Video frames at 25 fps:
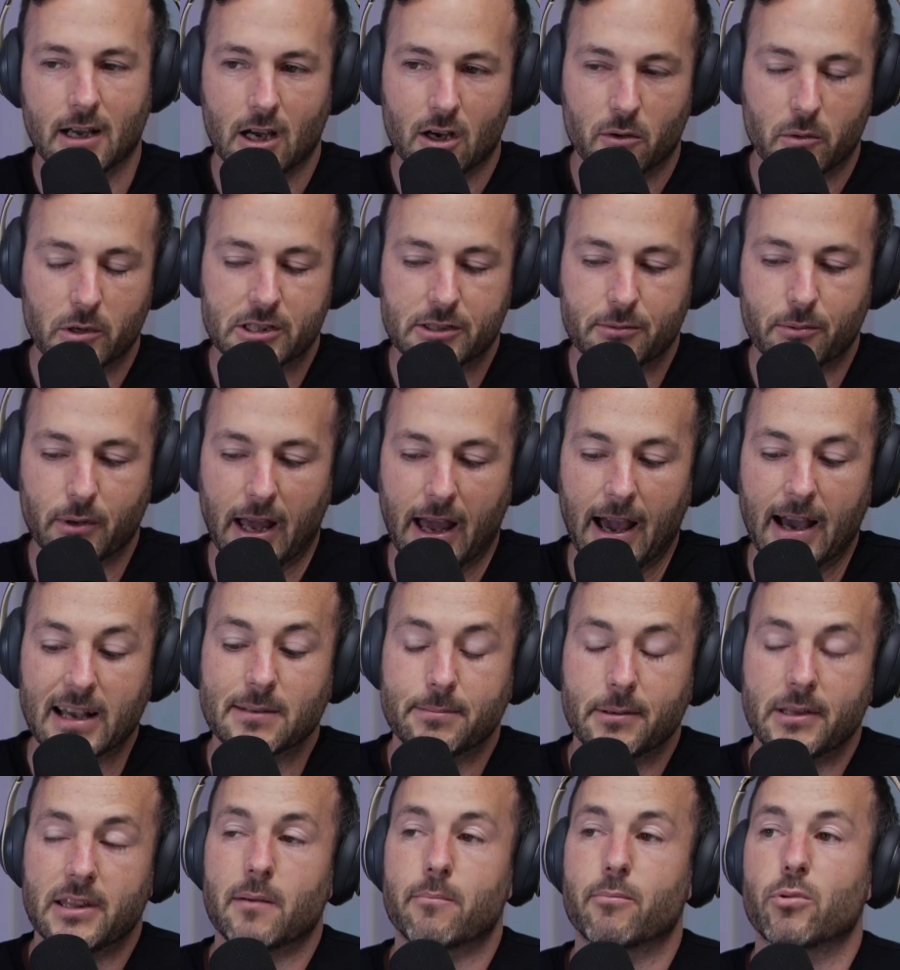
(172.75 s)
which has
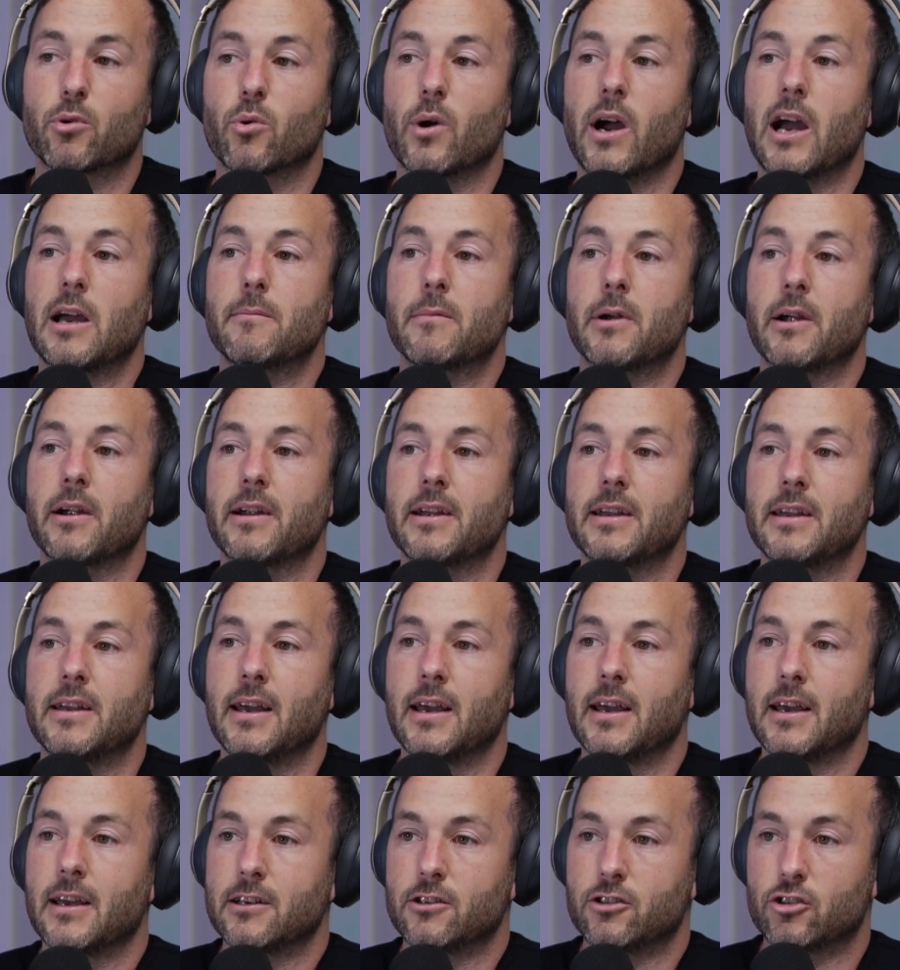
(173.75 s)
been the primary
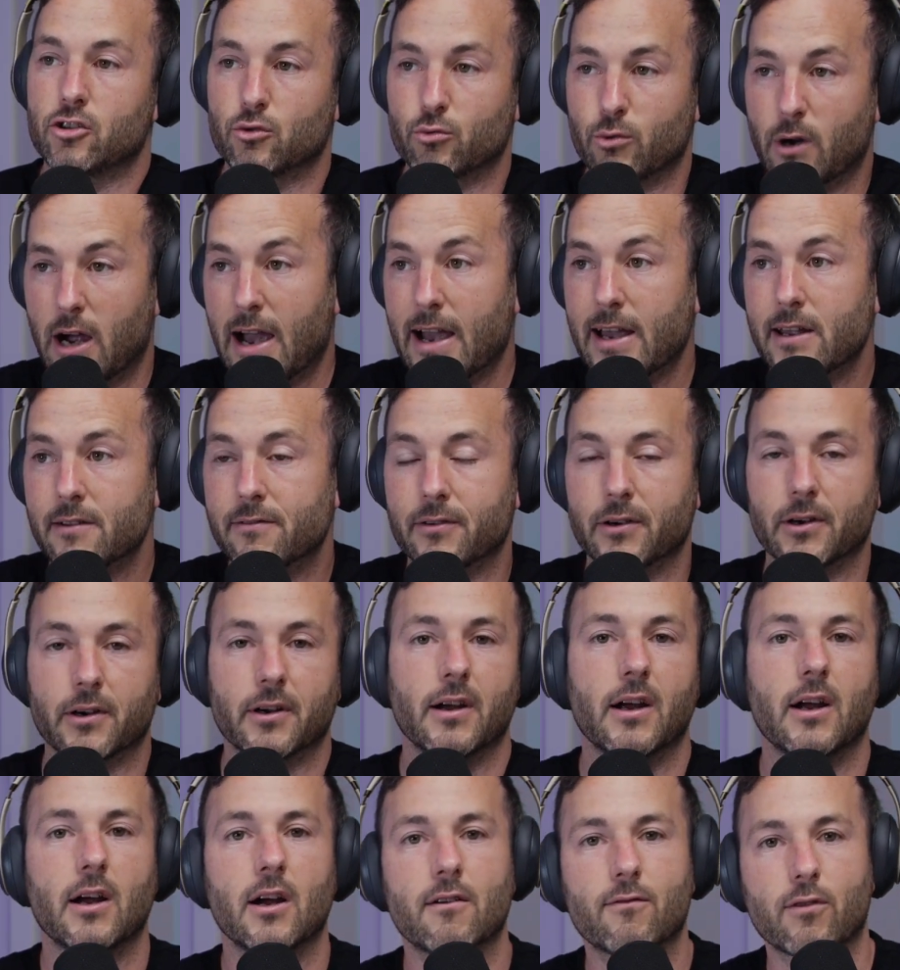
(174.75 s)

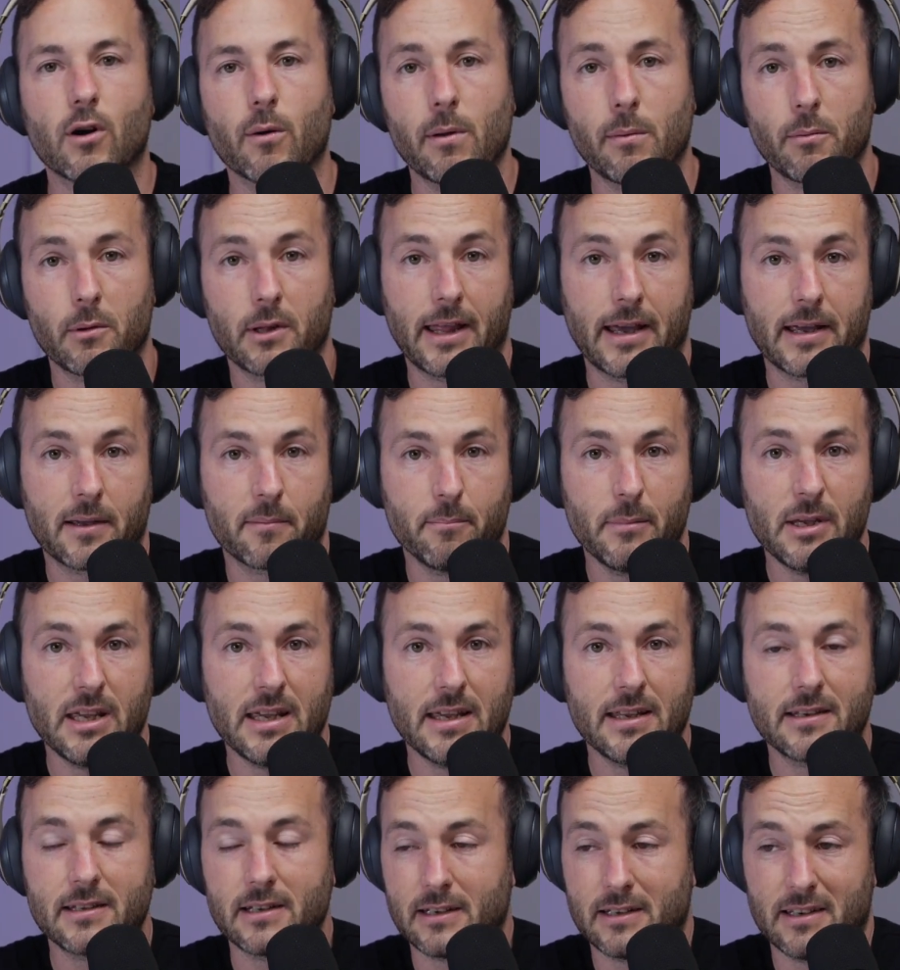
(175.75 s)
driver for people like
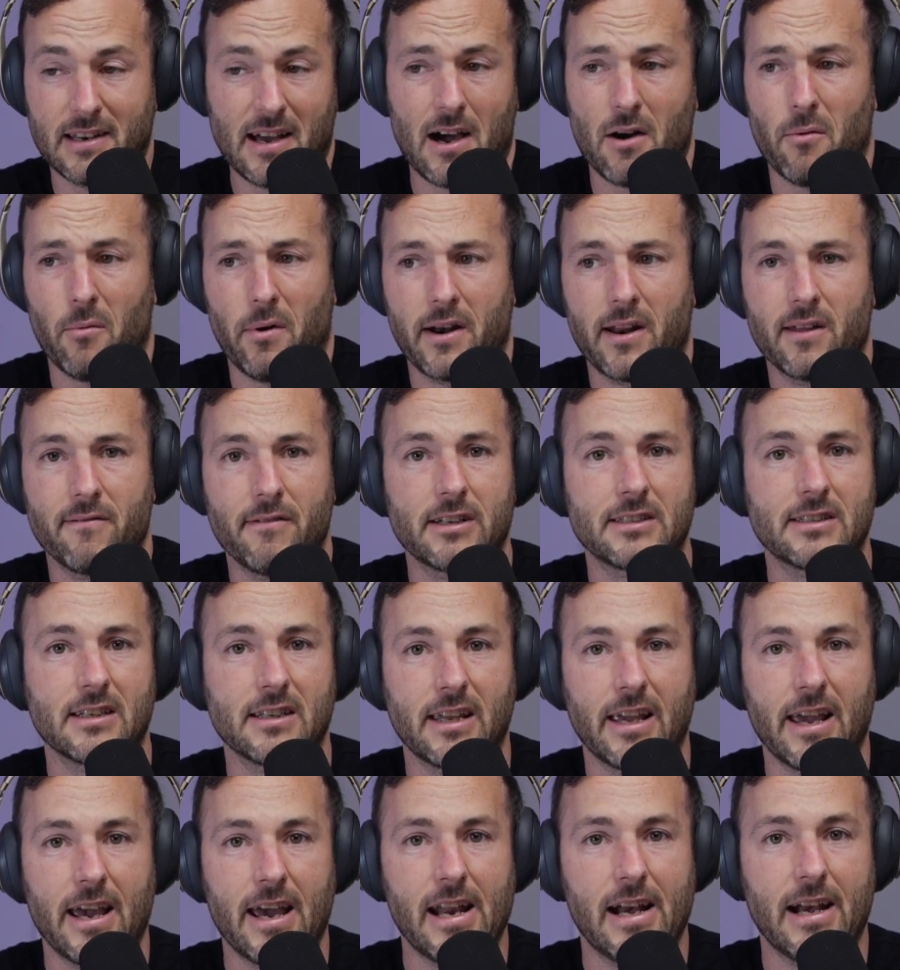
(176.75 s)
me to not want to invest in
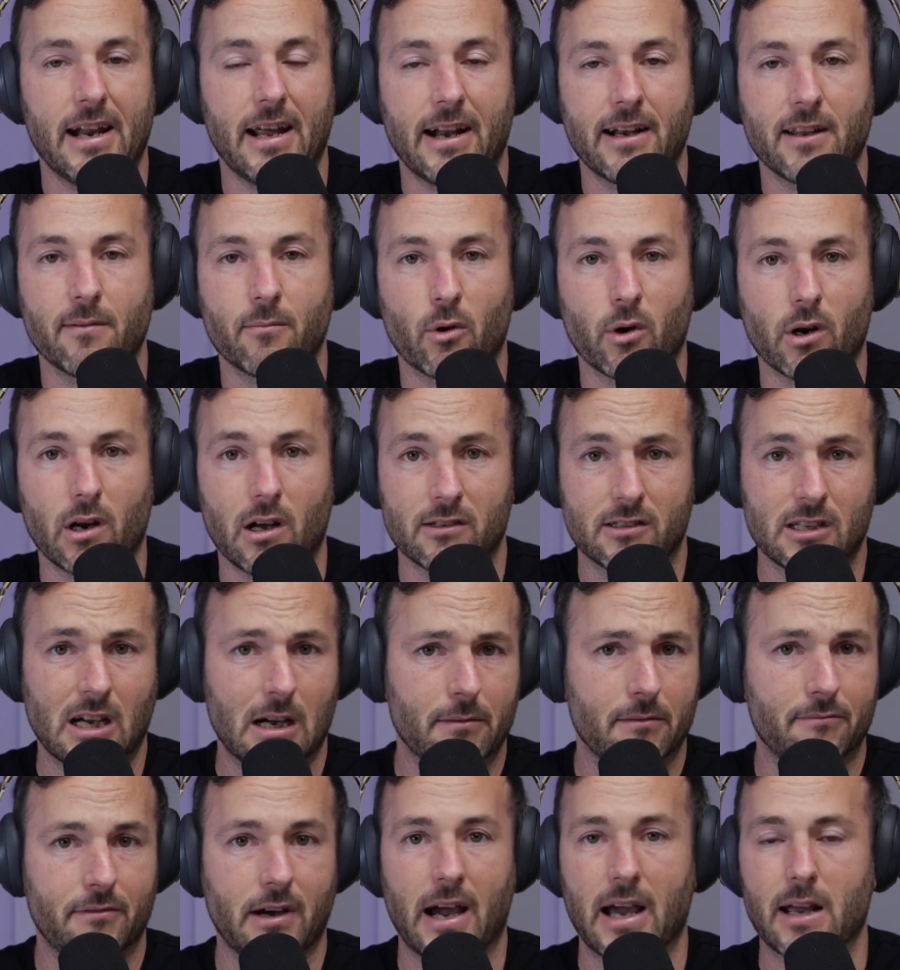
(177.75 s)
Canada anymore, on top
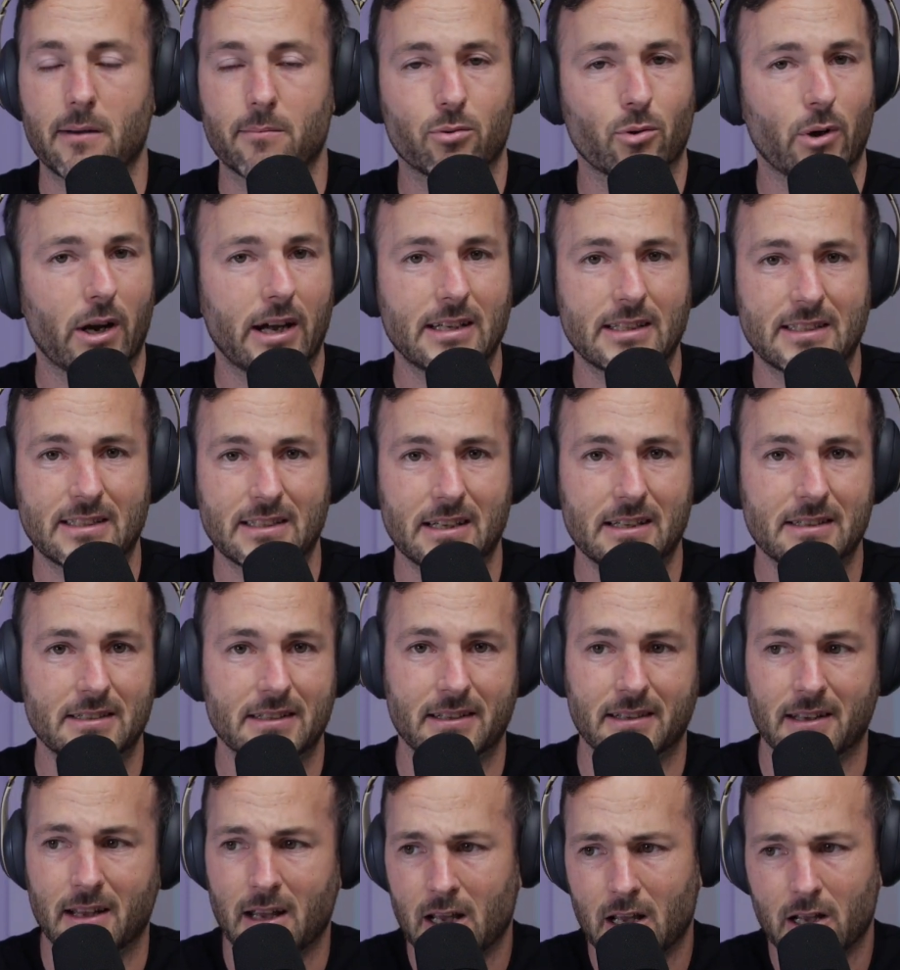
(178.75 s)
of high prices
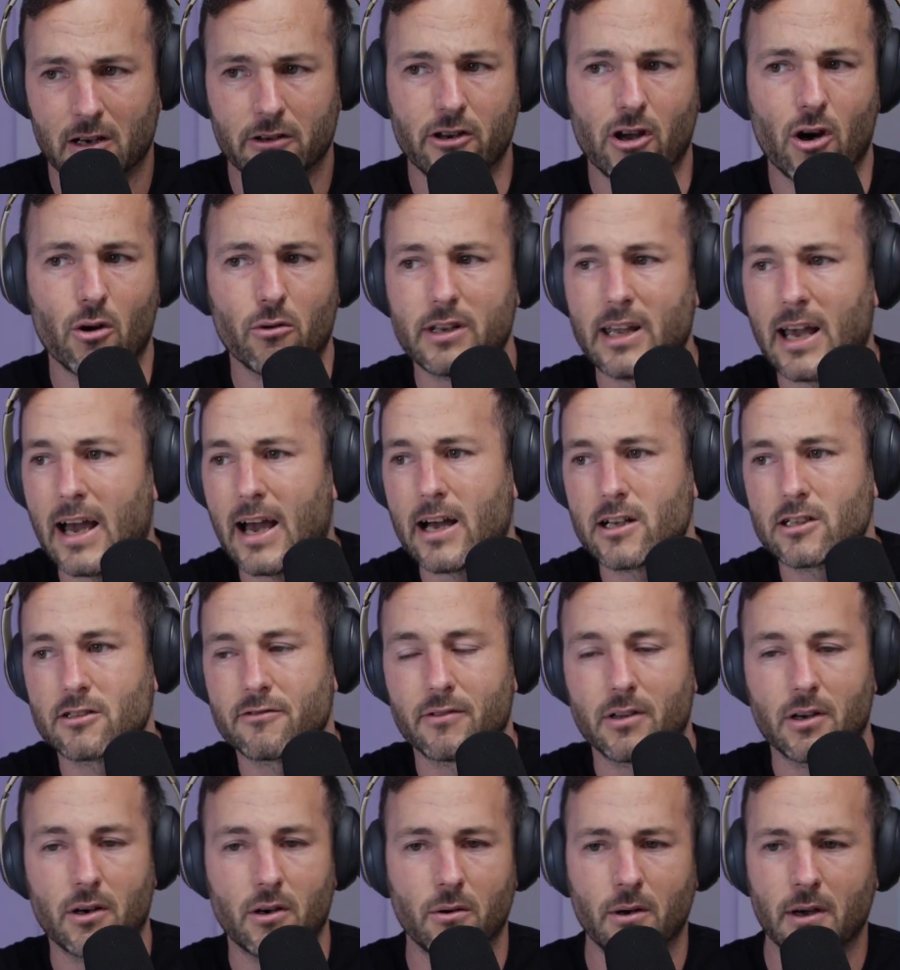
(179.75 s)
and no cash
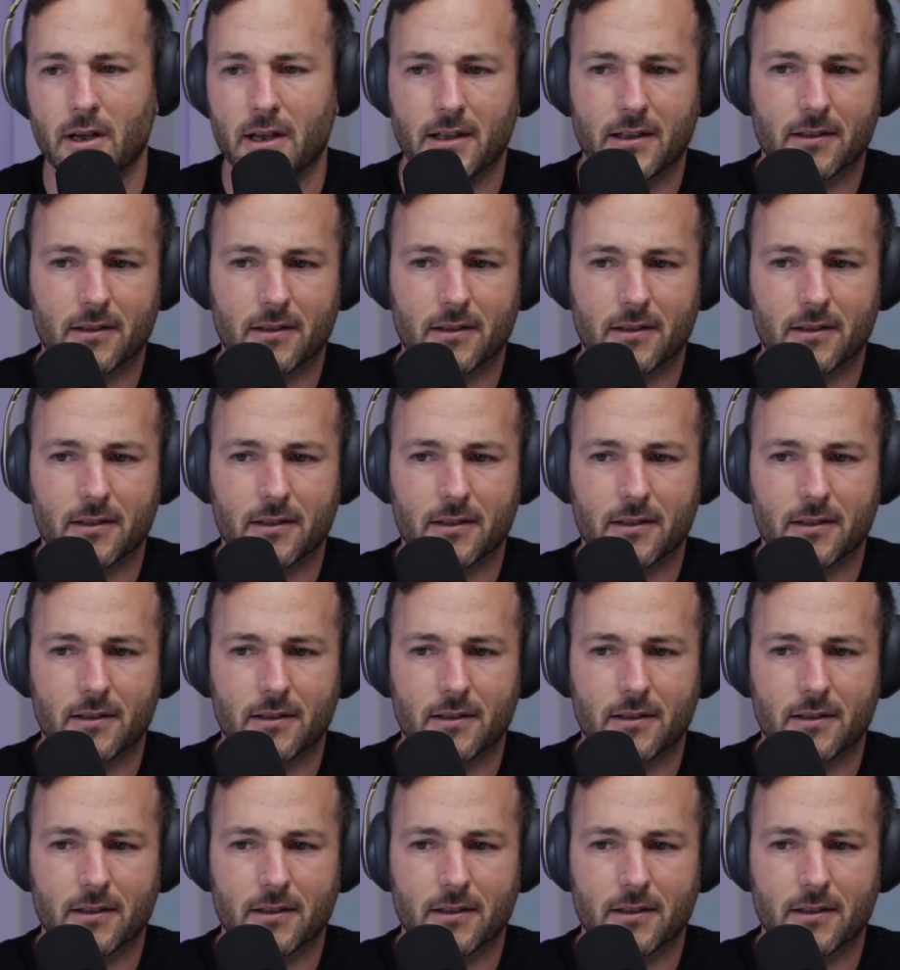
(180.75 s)
flow.